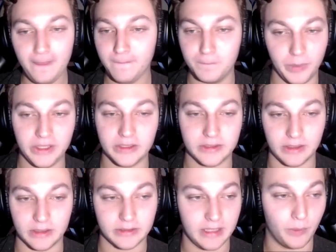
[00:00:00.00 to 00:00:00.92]
Biggest thing
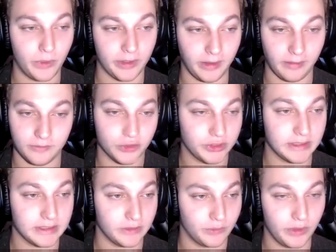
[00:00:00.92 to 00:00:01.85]
is networking. Just as
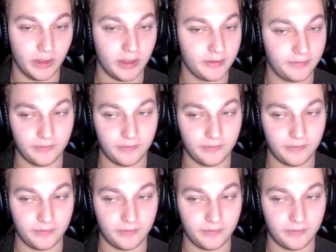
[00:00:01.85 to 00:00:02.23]
in real life,